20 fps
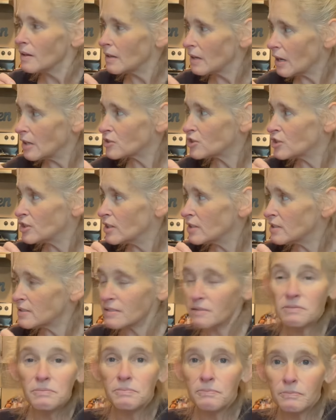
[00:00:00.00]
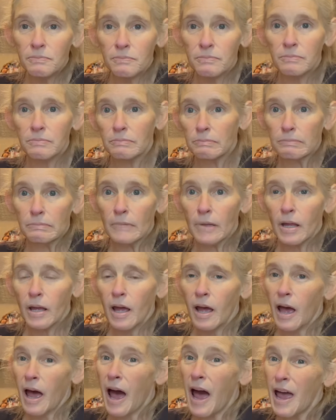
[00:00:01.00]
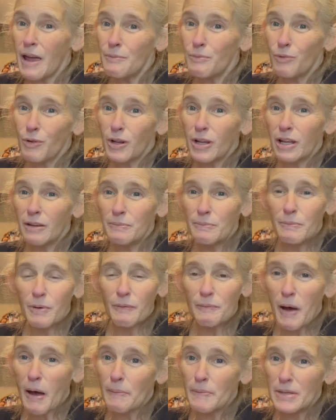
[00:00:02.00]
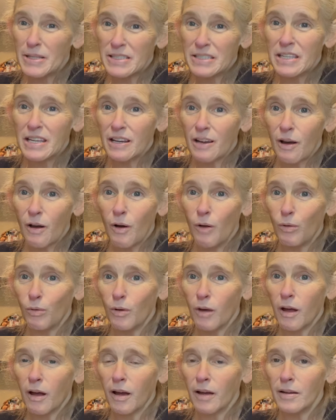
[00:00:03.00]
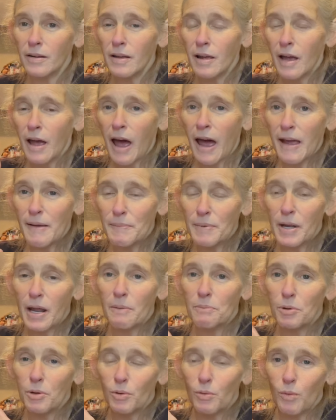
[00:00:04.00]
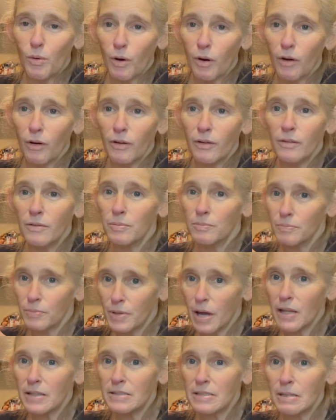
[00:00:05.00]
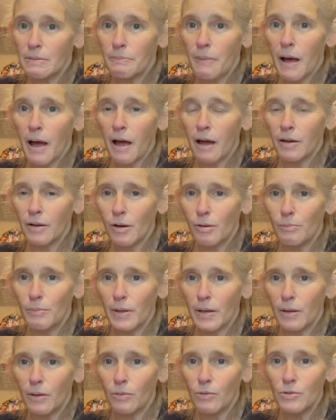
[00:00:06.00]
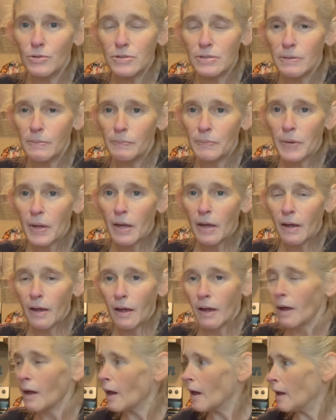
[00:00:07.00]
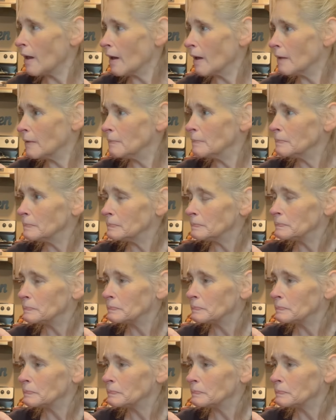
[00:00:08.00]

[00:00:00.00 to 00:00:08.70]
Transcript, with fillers: It's just, I ain't really, I've been sick a whole lot. He'd been able to work, got some behind on bills. And